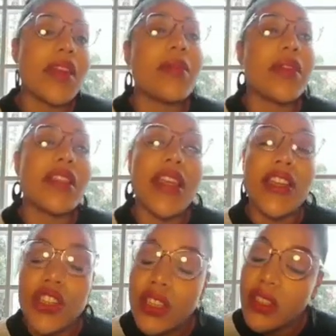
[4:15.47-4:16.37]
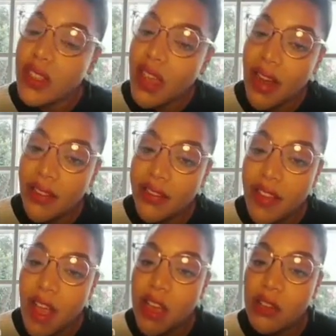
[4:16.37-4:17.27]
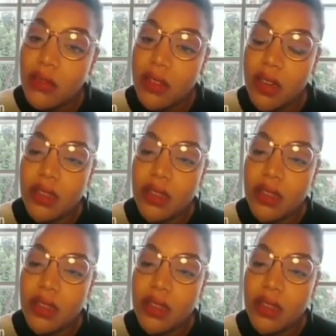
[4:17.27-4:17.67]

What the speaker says: limitations that I found.